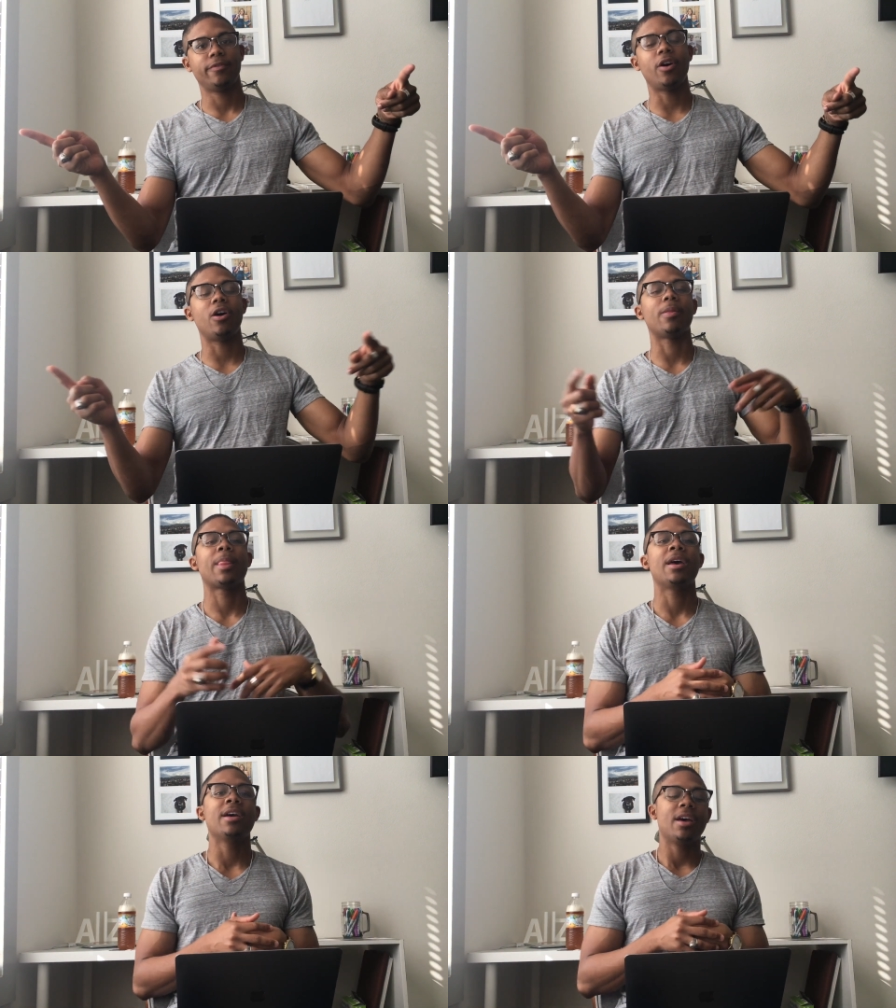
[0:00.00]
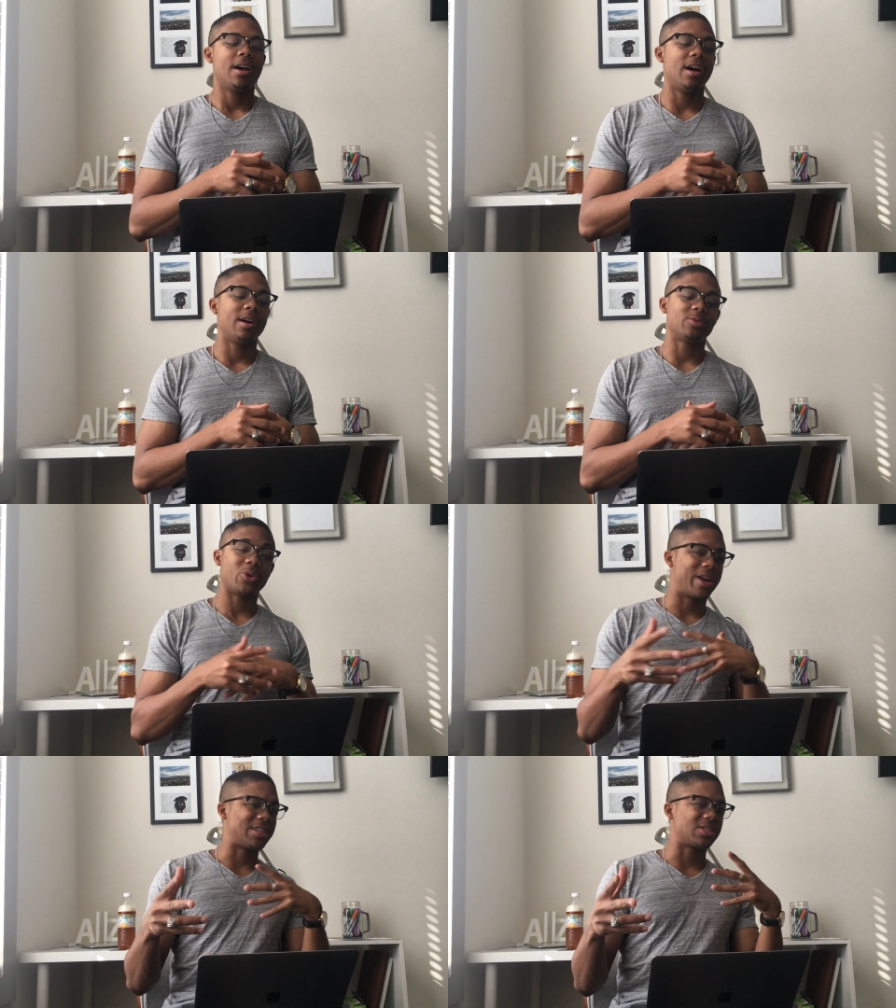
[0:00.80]
fall.
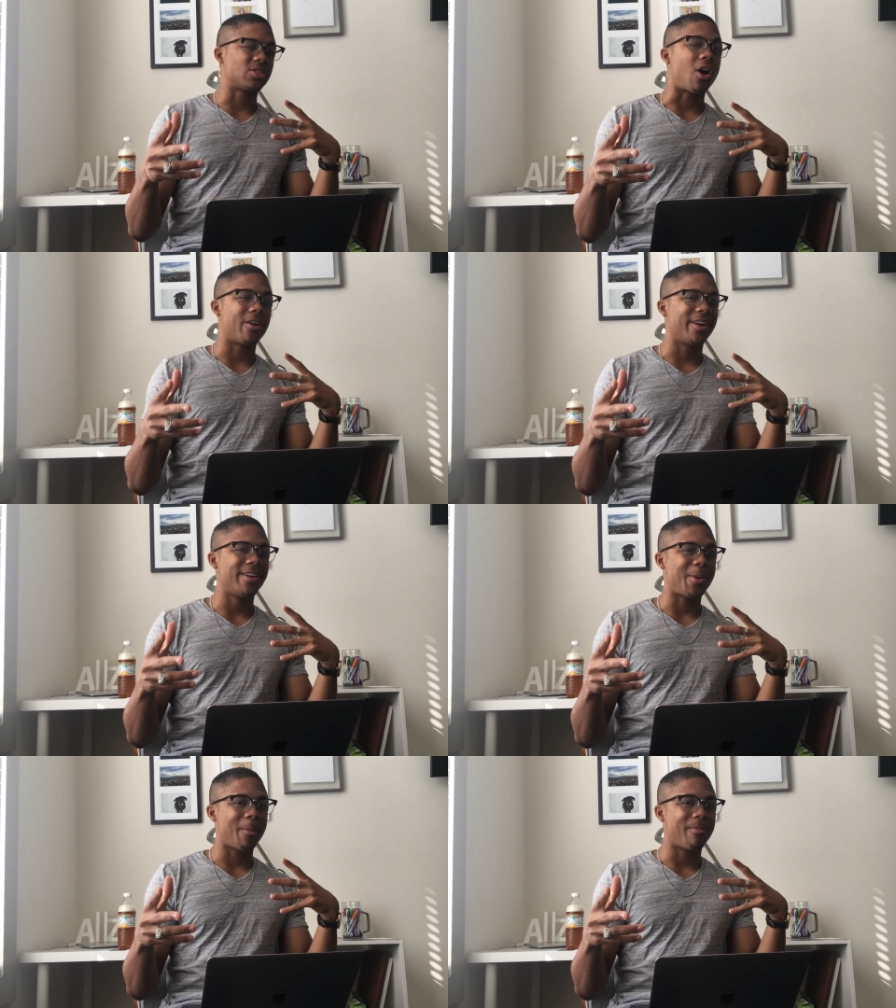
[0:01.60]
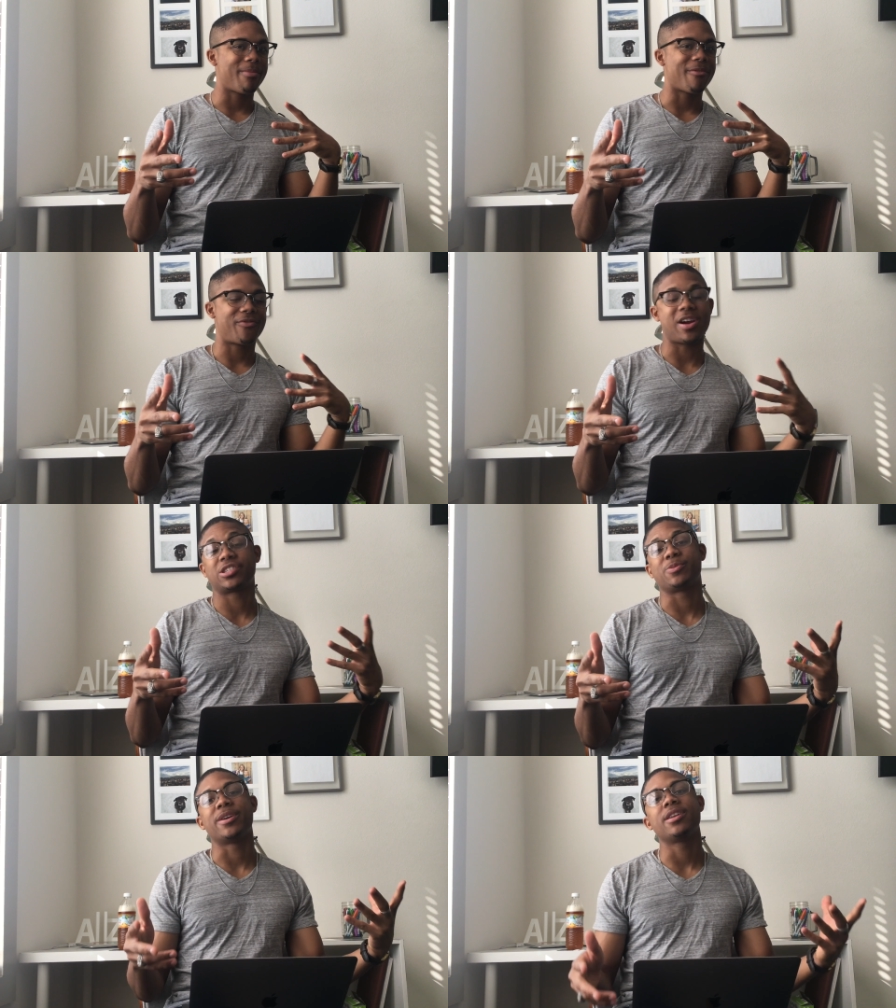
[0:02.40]
So to get started,
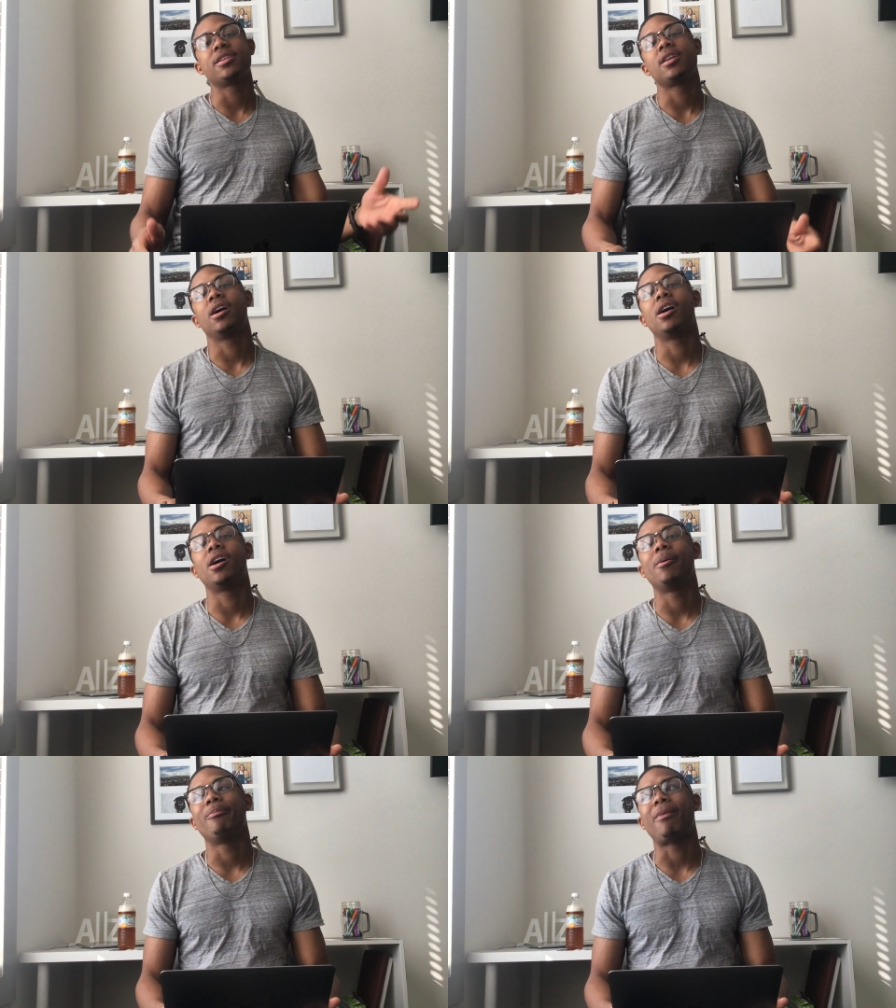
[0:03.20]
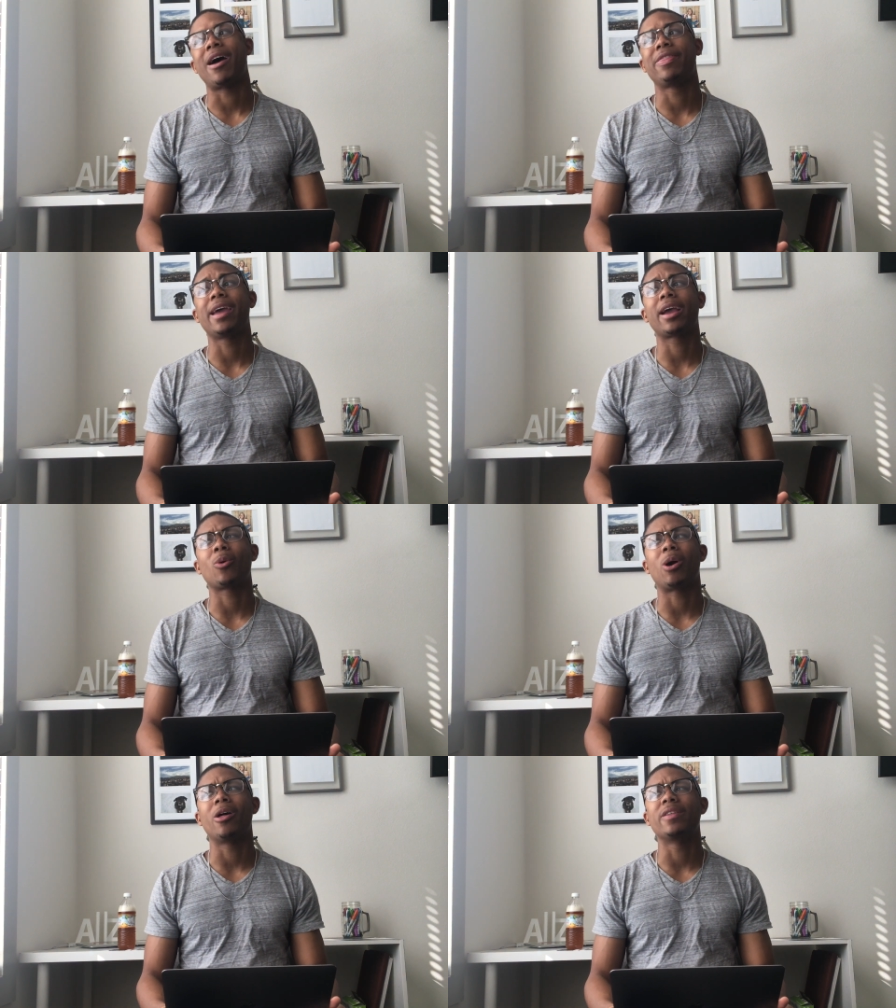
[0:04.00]
freshman, I think
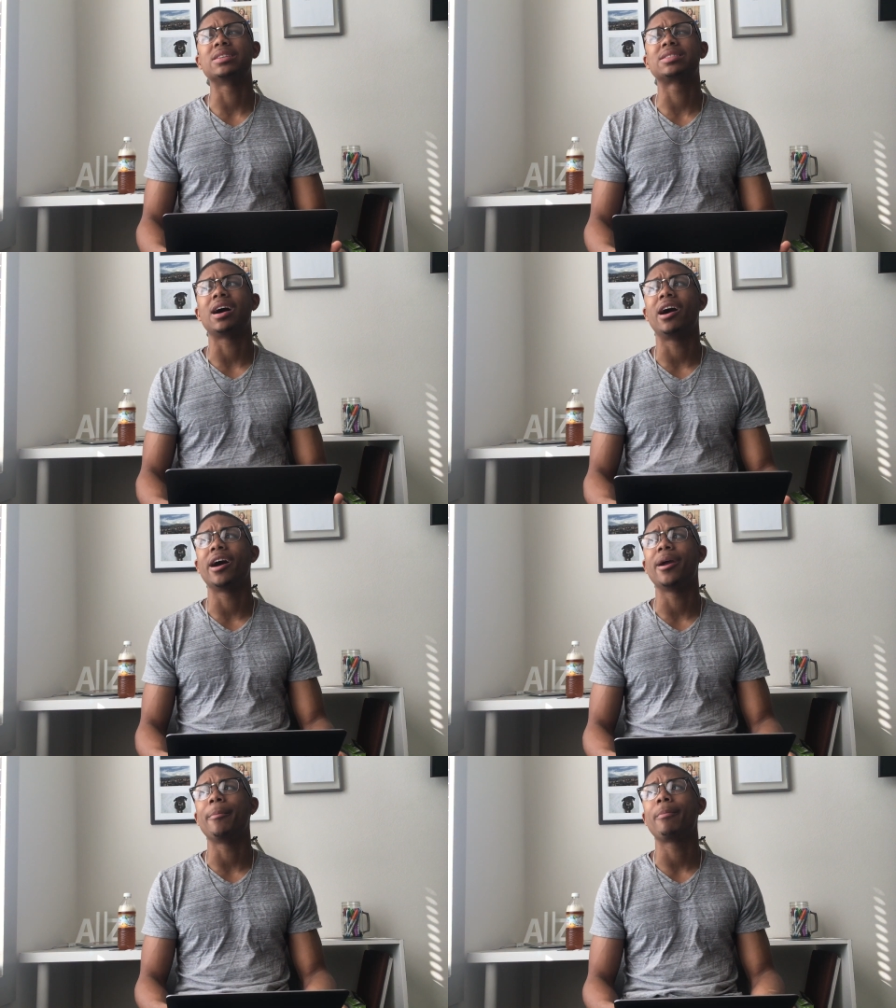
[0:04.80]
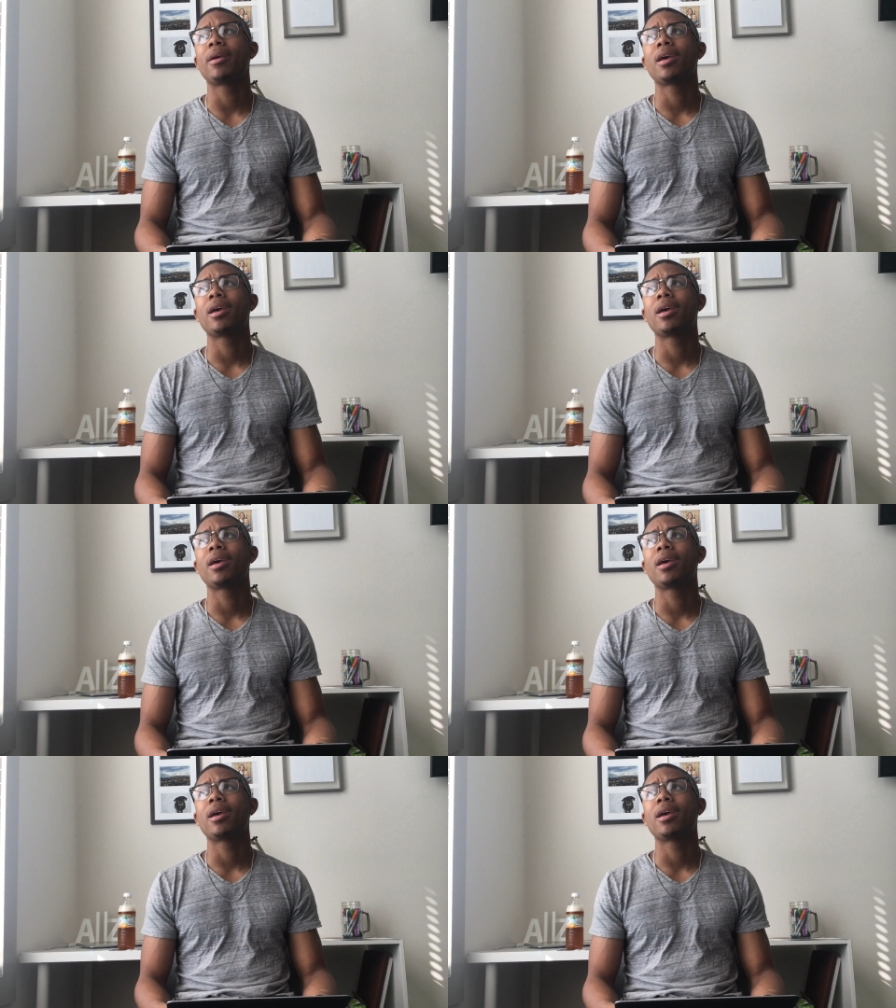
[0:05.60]
around this time,